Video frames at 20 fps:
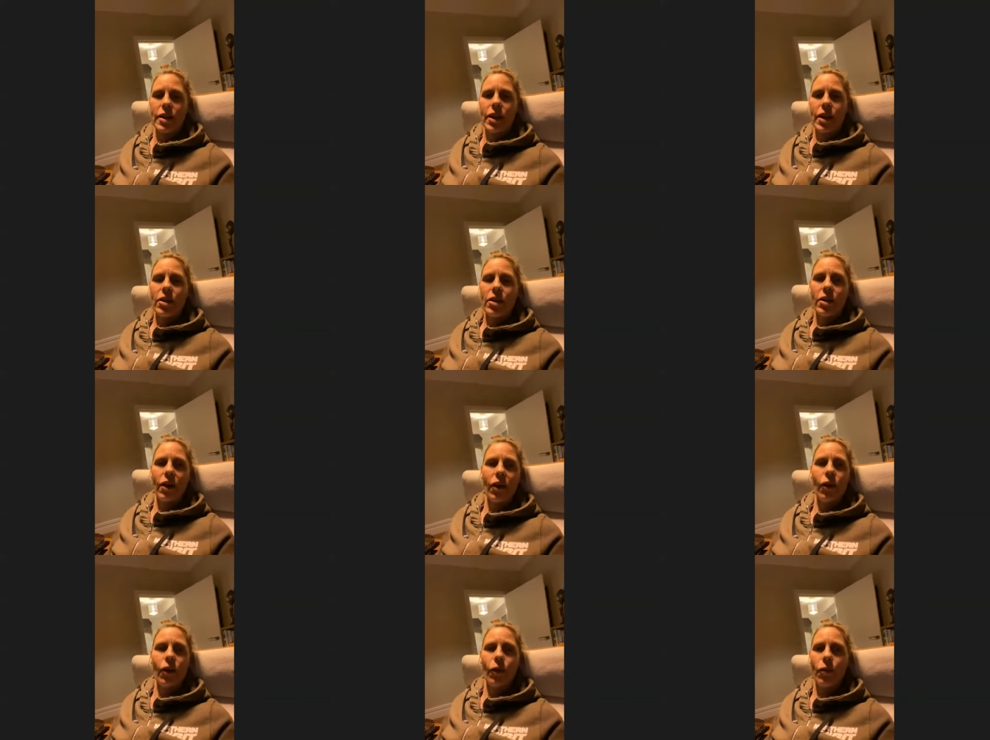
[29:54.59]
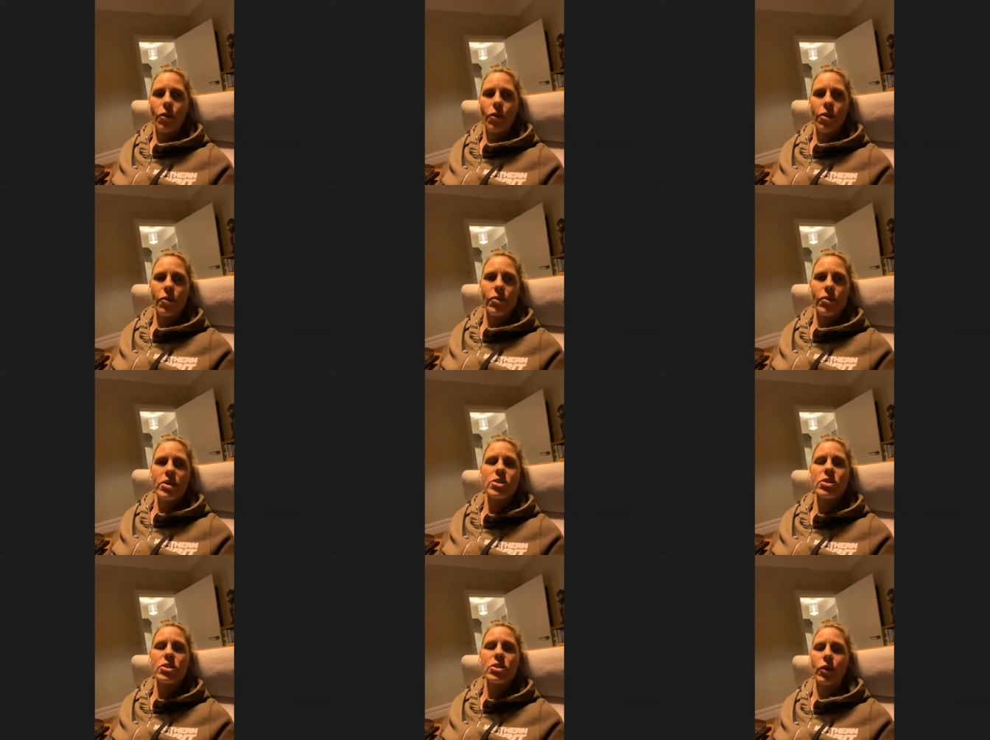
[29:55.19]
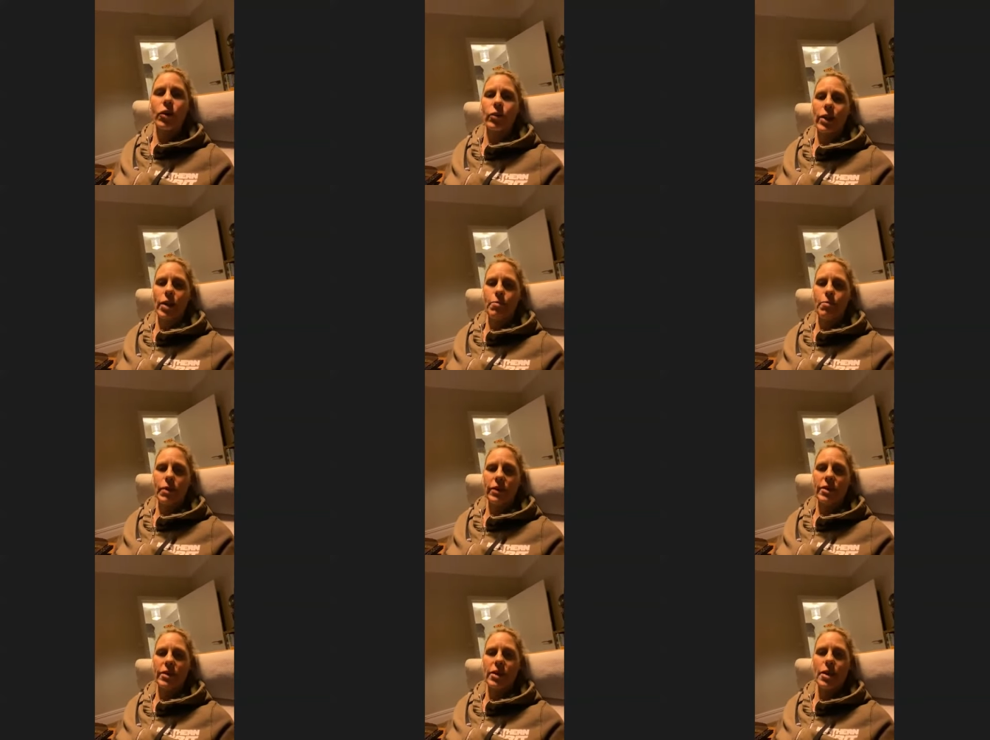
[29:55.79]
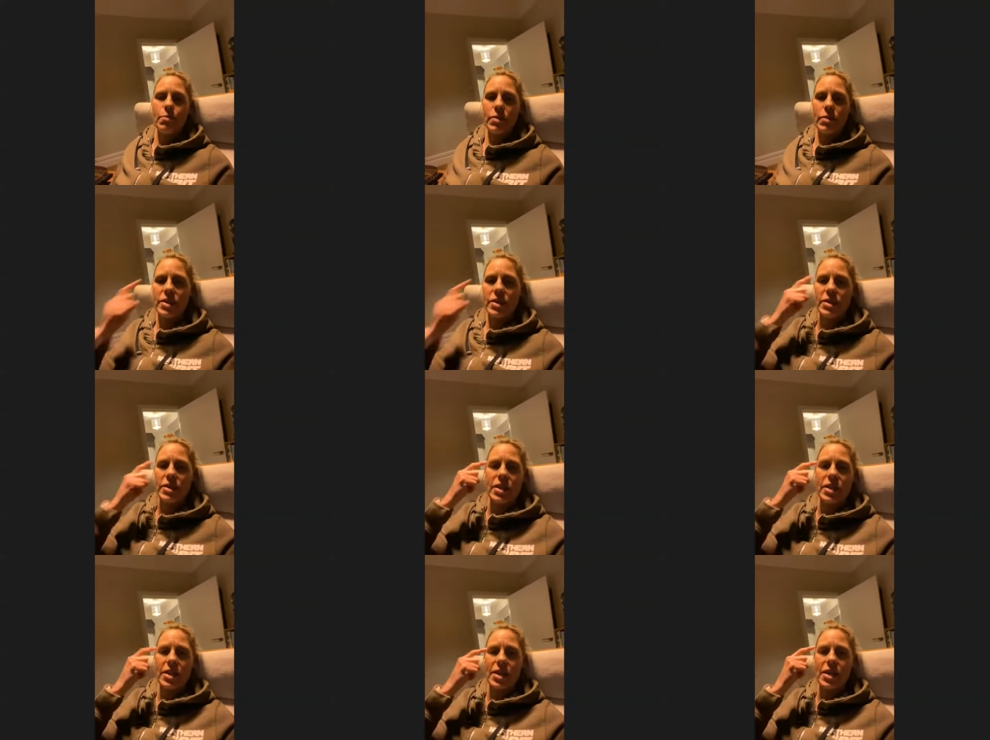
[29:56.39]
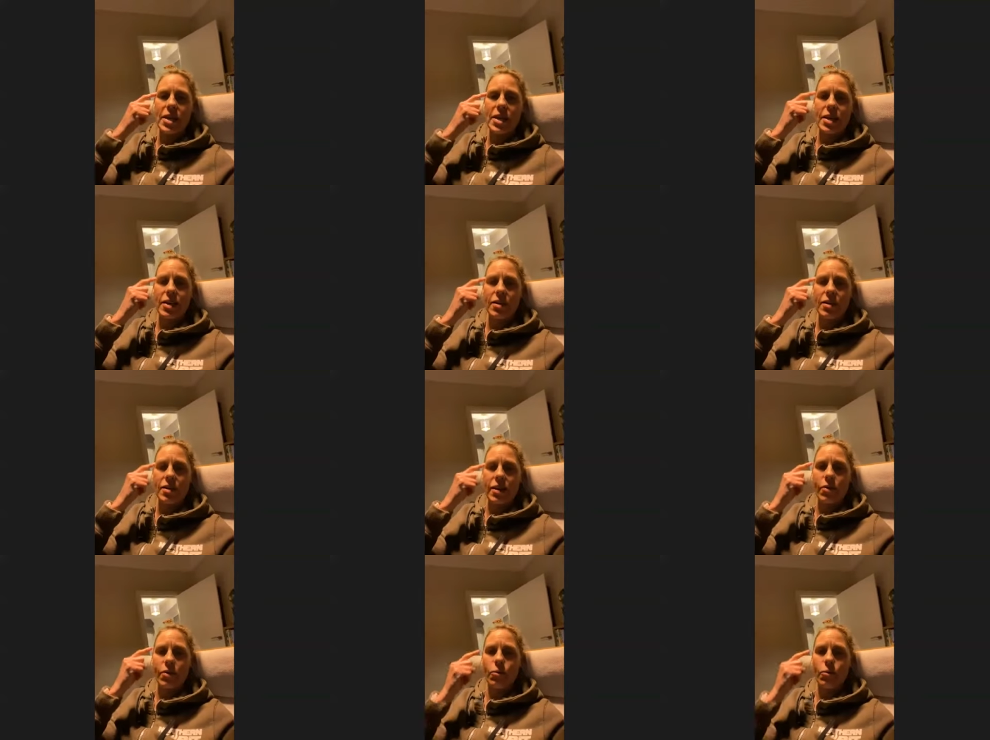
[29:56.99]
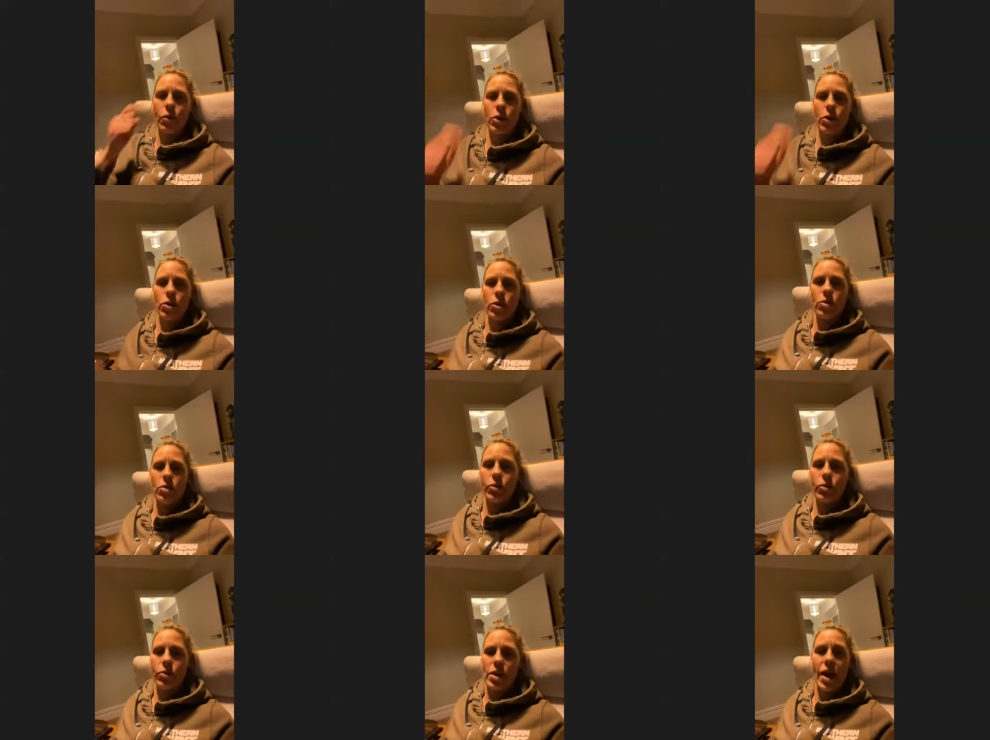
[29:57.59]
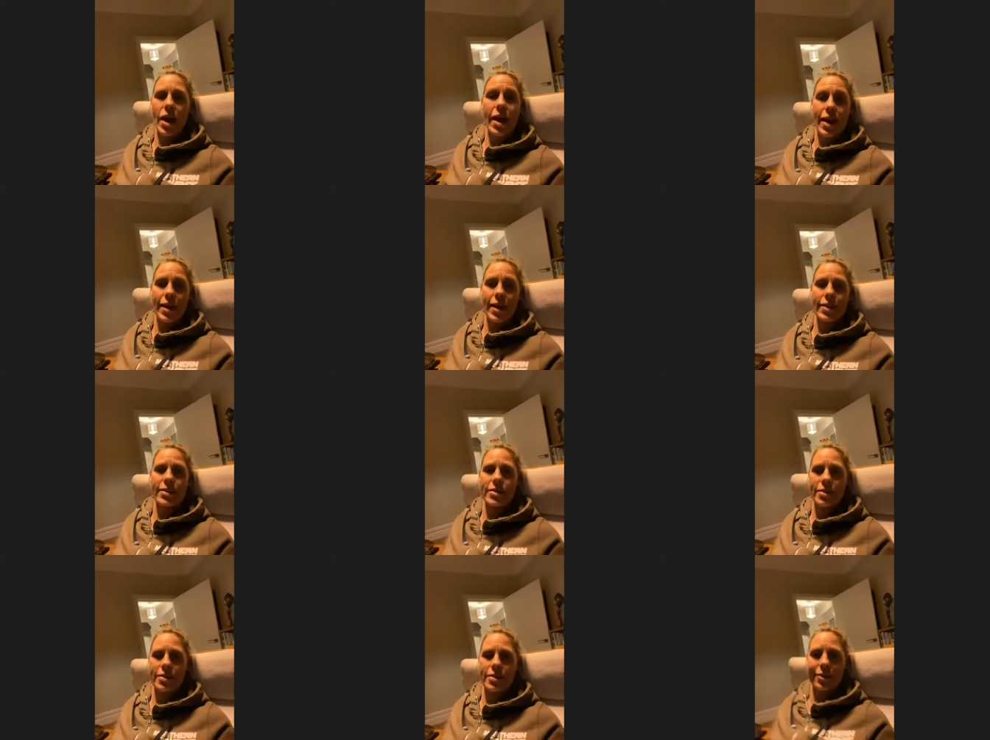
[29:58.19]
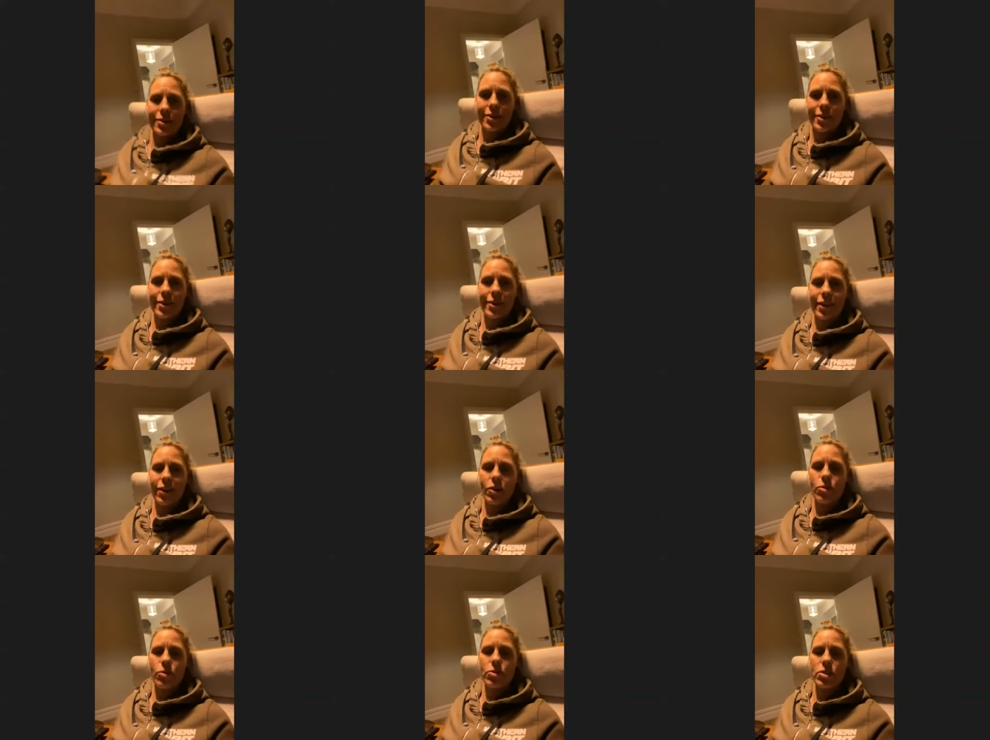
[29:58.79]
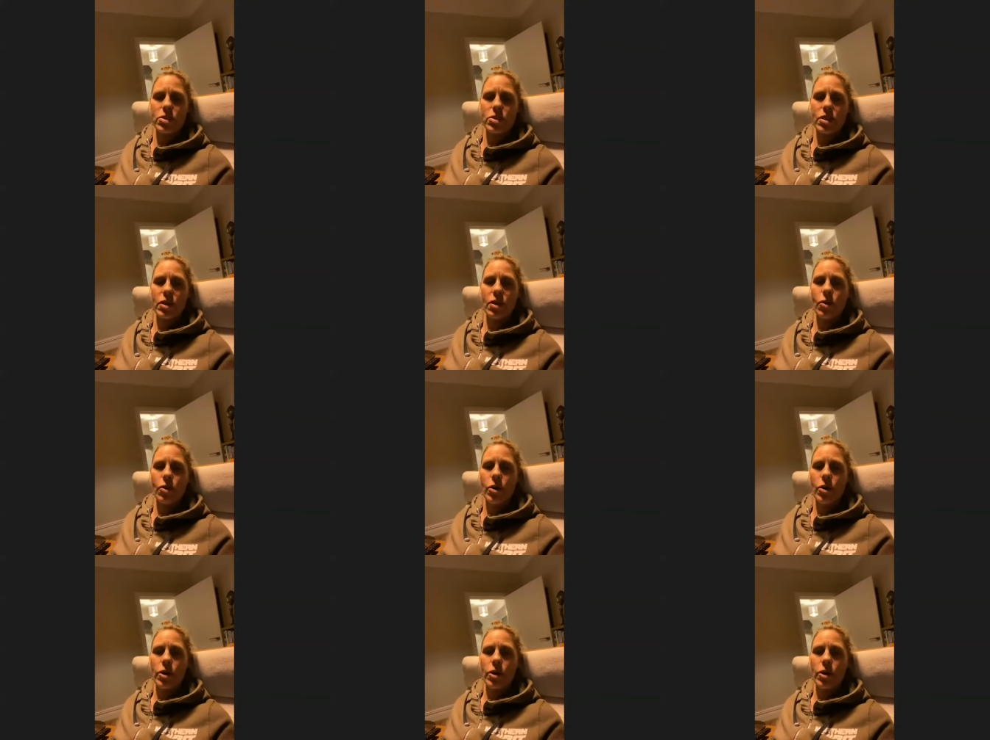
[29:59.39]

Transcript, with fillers: No, there is no limit. The limit is in here and what you create, you know. So